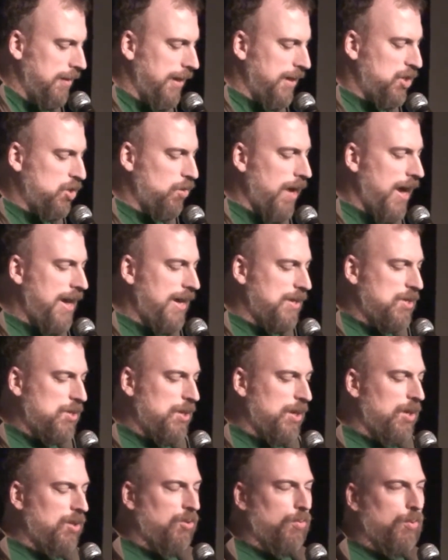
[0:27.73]
They try to
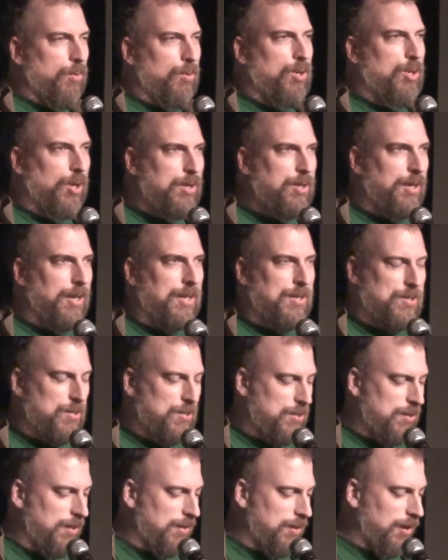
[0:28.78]
see through
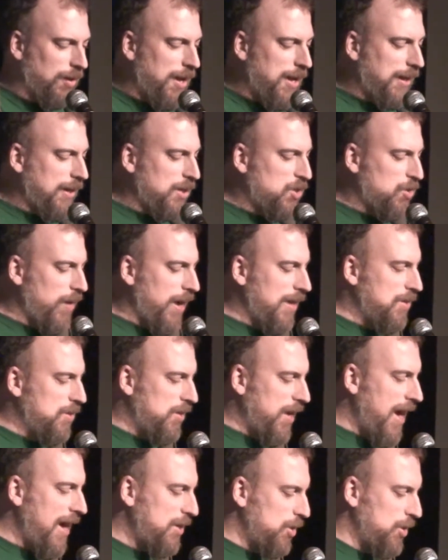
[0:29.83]
goodness. They're like a
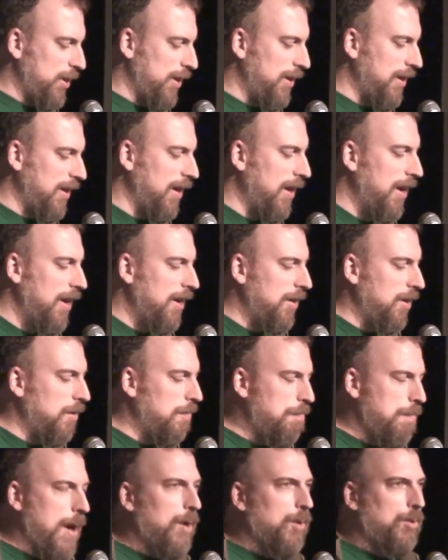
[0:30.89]
transaction.
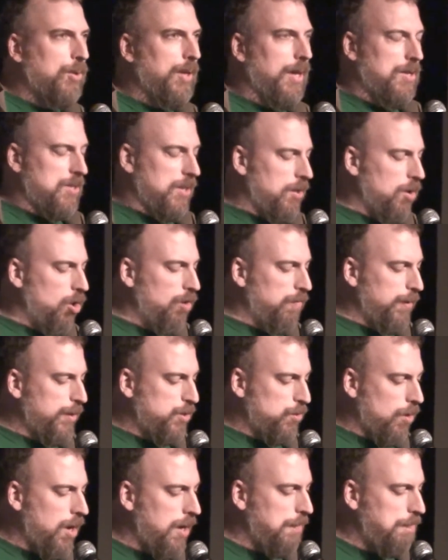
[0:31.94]
Your mouth is an
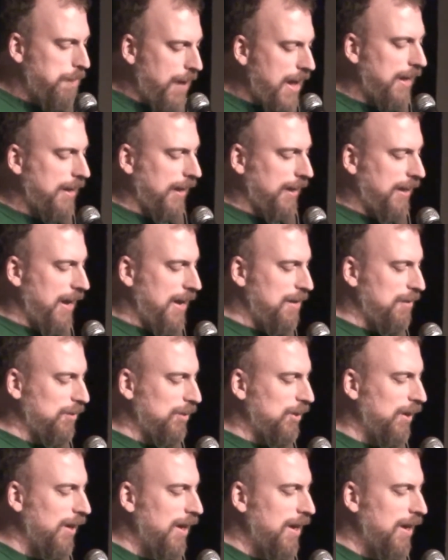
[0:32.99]
overdrawn bank account.